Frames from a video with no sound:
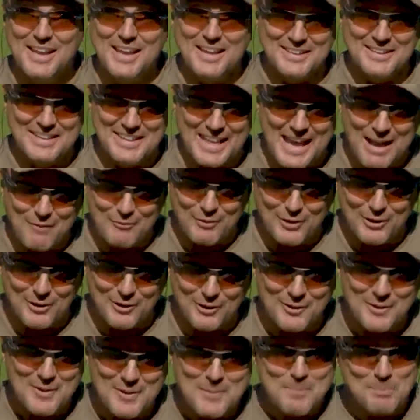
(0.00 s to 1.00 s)

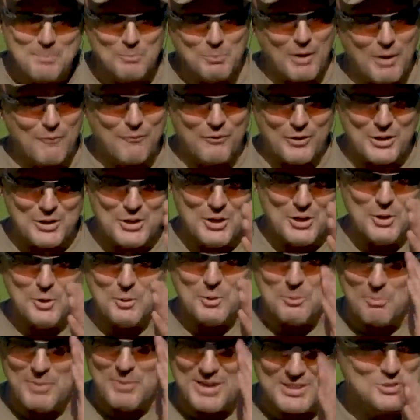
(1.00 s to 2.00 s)
Never. But for
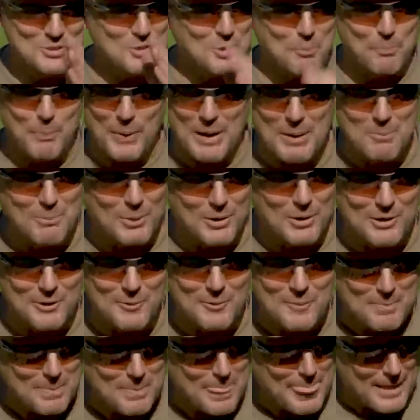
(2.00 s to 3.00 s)
you, Mr.
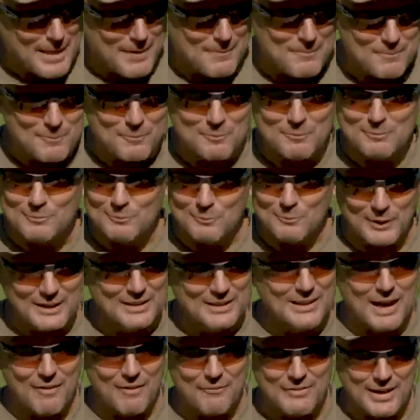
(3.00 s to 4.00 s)
Pimble, we
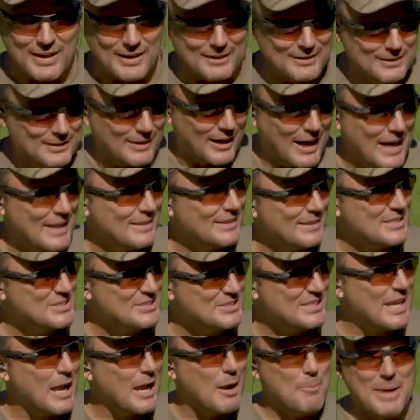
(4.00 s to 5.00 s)
love you. All right, let's
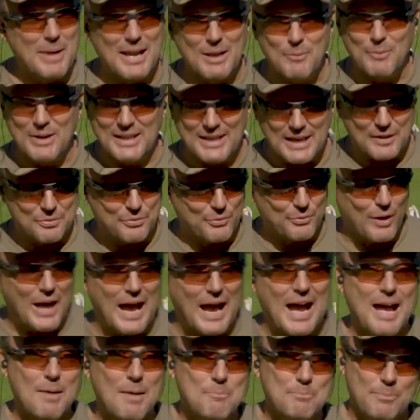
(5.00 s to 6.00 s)
see how many we can get through.
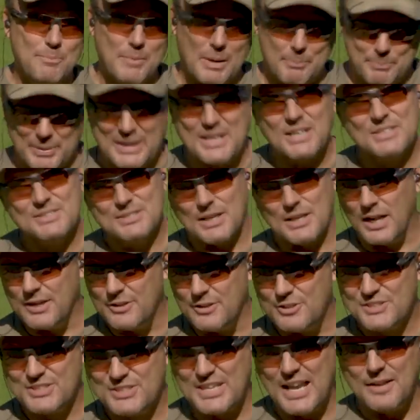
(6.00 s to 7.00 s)
Because
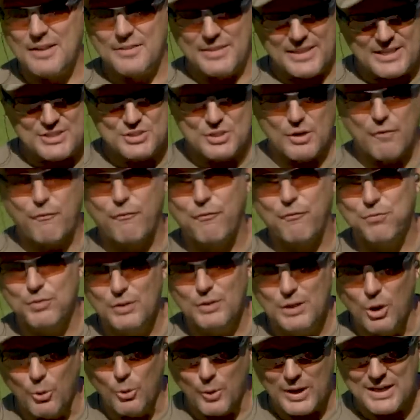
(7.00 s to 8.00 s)
understand, these are
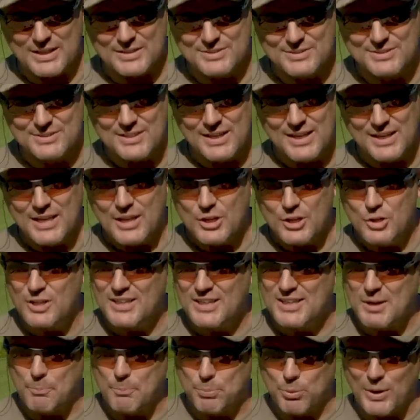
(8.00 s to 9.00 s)
fluids. You
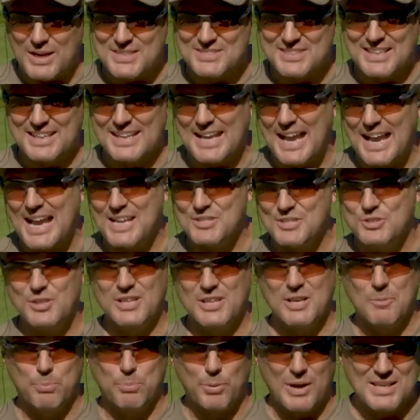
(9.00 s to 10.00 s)
can compress a gas, you
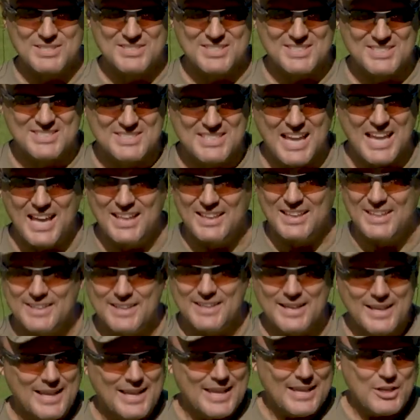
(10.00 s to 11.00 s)
can compress a solid.
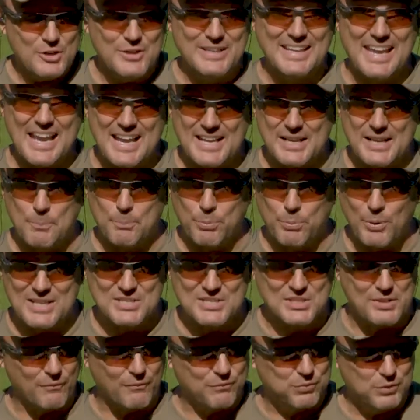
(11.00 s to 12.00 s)
You can't
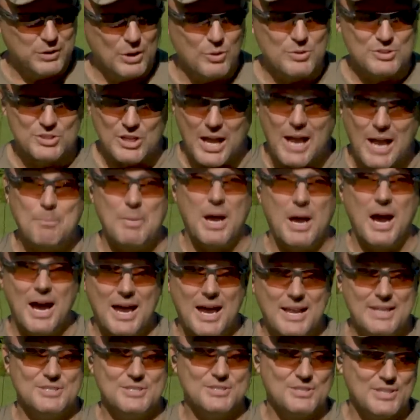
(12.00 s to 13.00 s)
compress a fluid. So I'm
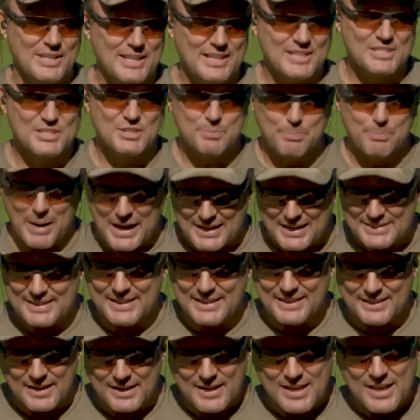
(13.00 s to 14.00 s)
honestly
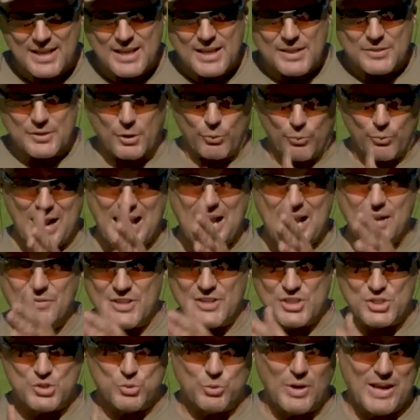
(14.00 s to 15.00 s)
expecting the round
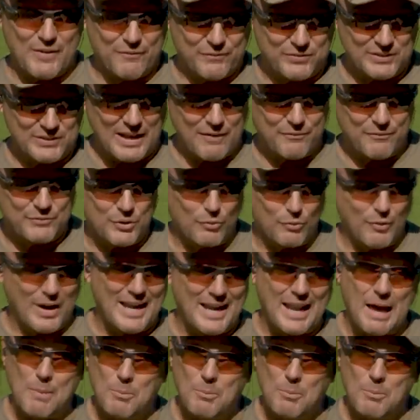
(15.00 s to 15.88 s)
to drift left to right.